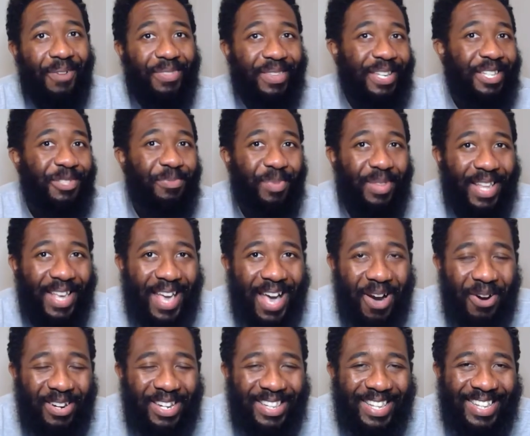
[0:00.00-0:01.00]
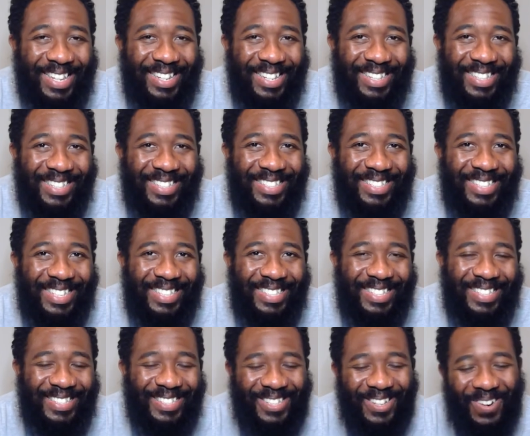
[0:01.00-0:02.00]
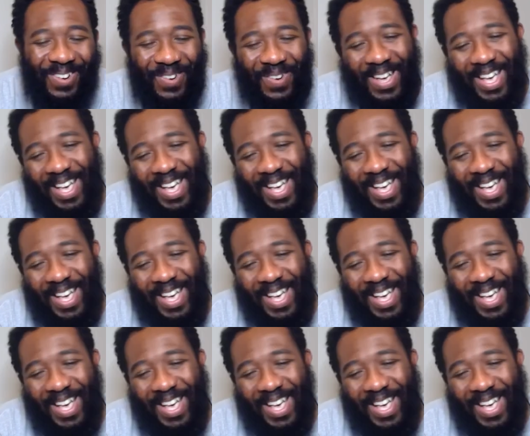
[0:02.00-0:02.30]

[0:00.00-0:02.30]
things play out in the end of this season. So,